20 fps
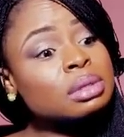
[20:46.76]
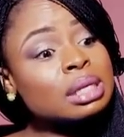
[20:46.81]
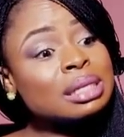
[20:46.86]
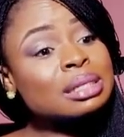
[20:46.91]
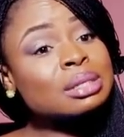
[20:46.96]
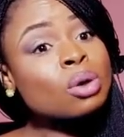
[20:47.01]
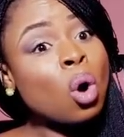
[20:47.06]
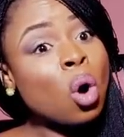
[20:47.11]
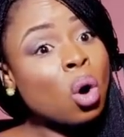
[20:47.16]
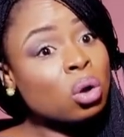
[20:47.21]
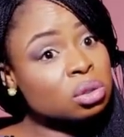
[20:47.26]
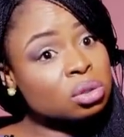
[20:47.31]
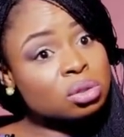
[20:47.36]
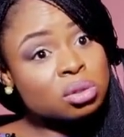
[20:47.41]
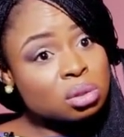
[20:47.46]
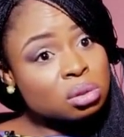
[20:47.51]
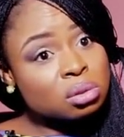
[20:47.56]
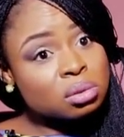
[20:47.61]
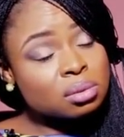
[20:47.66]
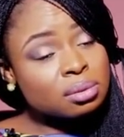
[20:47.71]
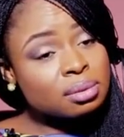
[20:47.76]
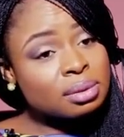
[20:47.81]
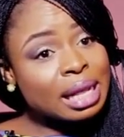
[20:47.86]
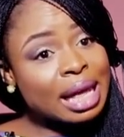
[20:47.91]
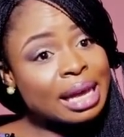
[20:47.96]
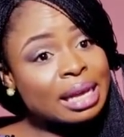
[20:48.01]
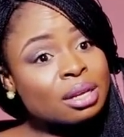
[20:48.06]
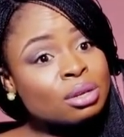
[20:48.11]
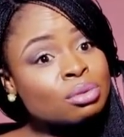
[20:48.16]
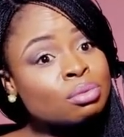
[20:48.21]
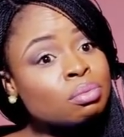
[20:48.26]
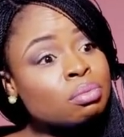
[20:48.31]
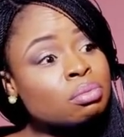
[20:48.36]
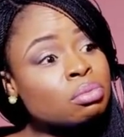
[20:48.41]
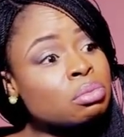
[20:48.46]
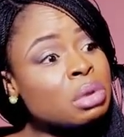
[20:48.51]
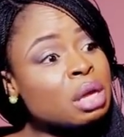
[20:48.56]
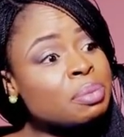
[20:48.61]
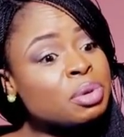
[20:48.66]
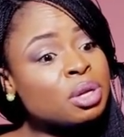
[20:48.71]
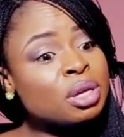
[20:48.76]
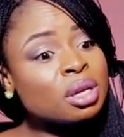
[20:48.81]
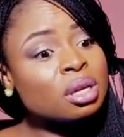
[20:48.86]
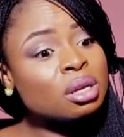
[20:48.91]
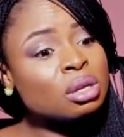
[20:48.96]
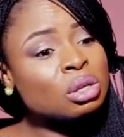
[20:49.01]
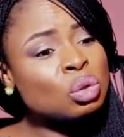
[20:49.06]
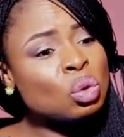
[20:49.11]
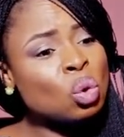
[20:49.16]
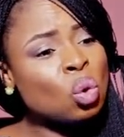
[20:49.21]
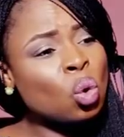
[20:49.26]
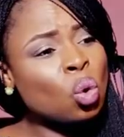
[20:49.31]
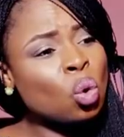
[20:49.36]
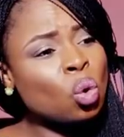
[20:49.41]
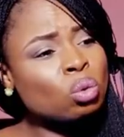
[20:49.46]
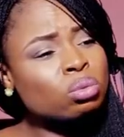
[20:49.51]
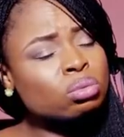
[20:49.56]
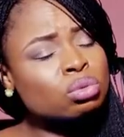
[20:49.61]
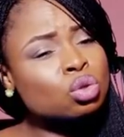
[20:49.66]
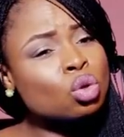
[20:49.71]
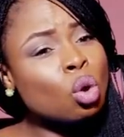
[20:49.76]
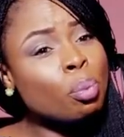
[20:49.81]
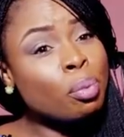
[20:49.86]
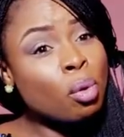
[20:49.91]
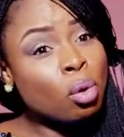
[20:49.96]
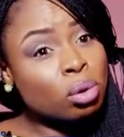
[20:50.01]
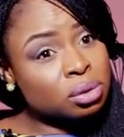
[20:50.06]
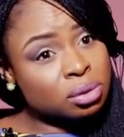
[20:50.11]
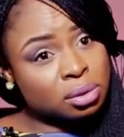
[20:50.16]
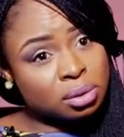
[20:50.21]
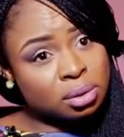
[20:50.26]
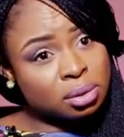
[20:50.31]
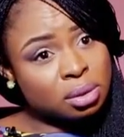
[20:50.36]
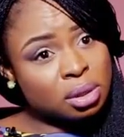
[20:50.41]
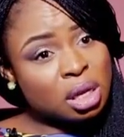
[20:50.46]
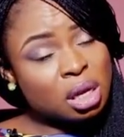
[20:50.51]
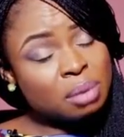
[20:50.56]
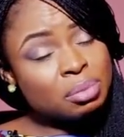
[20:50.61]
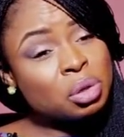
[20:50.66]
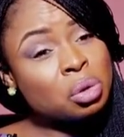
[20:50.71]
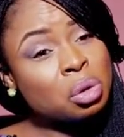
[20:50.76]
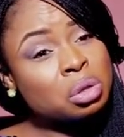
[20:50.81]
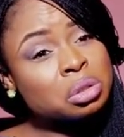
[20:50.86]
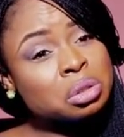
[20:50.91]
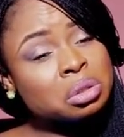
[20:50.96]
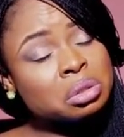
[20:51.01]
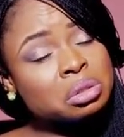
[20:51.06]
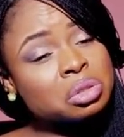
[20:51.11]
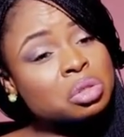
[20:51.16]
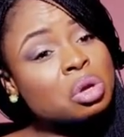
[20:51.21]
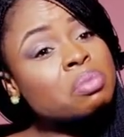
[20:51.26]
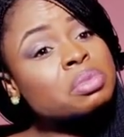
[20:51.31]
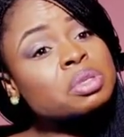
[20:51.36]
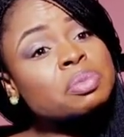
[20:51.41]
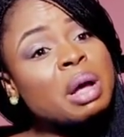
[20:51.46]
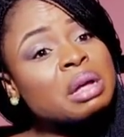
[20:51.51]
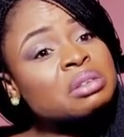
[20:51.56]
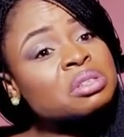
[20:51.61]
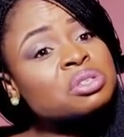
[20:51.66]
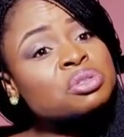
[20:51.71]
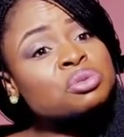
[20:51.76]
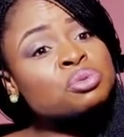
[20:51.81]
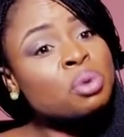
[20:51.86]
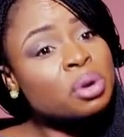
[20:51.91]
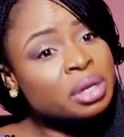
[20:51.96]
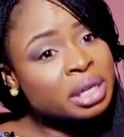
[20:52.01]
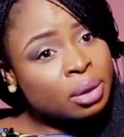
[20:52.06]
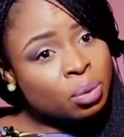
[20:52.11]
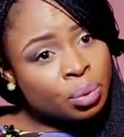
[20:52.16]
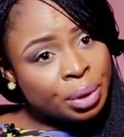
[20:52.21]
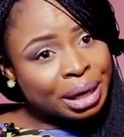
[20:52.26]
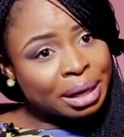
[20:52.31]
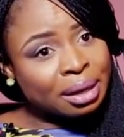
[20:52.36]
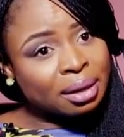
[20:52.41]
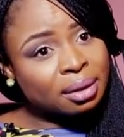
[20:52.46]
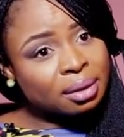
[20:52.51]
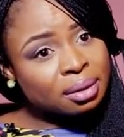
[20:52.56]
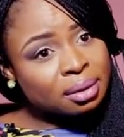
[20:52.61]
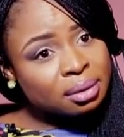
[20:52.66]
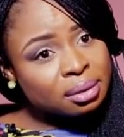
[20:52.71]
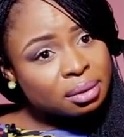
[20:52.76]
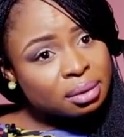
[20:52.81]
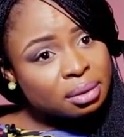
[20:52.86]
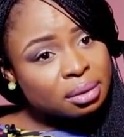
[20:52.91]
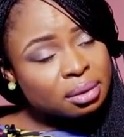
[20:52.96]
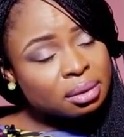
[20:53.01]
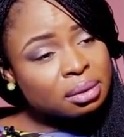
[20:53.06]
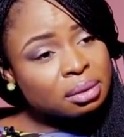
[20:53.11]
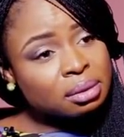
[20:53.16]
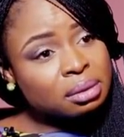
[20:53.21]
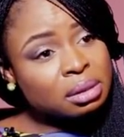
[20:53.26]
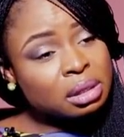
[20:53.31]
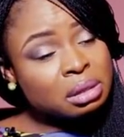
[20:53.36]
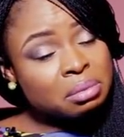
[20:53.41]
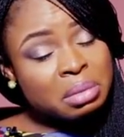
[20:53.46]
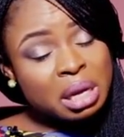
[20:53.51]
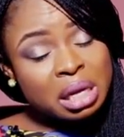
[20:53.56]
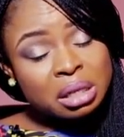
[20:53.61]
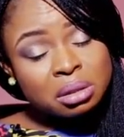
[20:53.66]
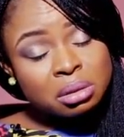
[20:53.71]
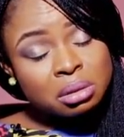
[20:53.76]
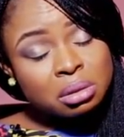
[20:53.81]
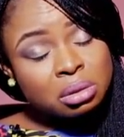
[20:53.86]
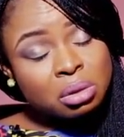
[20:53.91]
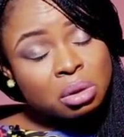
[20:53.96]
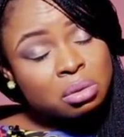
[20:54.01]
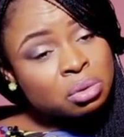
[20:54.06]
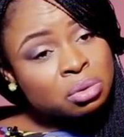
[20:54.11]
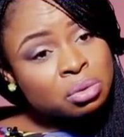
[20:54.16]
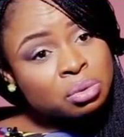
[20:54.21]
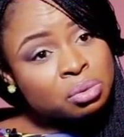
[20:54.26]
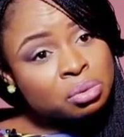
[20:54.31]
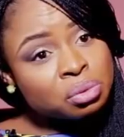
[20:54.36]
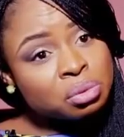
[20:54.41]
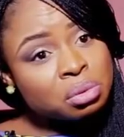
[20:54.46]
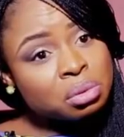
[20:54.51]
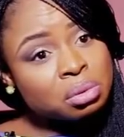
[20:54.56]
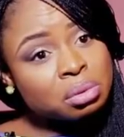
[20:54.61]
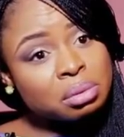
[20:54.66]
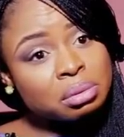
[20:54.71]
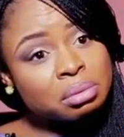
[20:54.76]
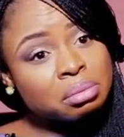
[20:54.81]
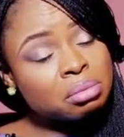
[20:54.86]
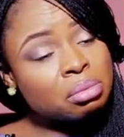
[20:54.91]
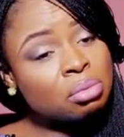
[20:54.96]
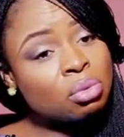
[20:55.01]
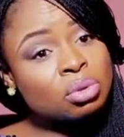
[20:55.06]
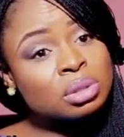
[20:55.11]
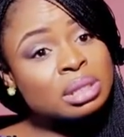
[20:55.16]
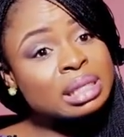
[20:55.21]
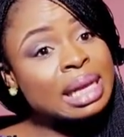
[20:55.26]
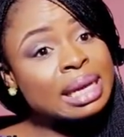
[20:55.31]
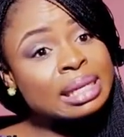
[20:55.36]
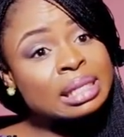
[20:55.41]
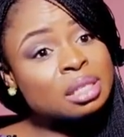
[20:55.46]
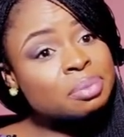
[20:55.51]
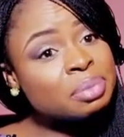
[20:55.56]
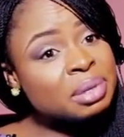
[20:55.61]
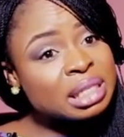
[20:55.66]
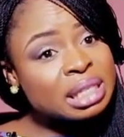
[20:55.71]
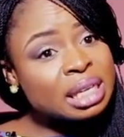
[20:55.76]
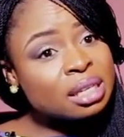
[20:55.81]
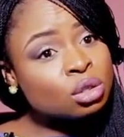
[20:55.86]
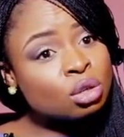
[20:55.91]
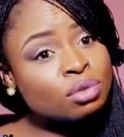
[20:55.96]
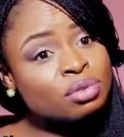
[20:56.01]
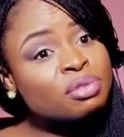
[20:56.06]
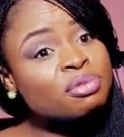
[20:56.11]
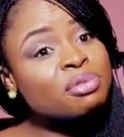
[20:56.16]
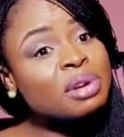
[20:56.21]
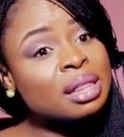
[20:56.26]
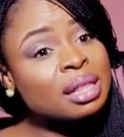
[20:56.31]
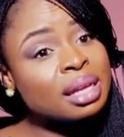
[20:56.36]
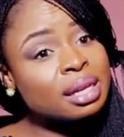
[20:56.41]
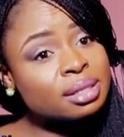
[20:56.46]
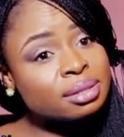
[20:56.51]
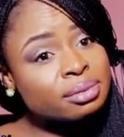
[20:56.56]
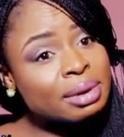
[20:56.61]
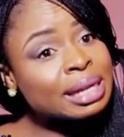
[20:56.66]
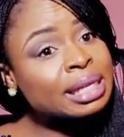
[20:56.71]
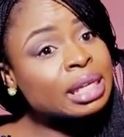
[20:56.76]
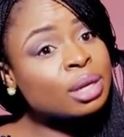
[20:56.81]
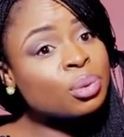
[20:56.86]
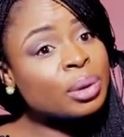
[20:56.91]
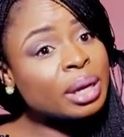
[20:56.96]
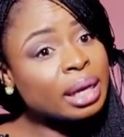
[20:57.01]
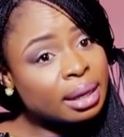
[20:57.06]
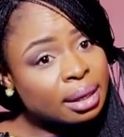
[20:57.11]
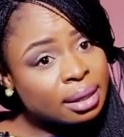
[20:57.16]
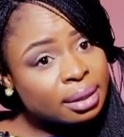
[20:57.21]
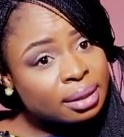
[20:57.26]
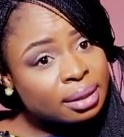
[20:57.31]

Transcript: it hot, like maybe no support, because some spouses run away. In my son's school, almost 90% of the fathers ran away.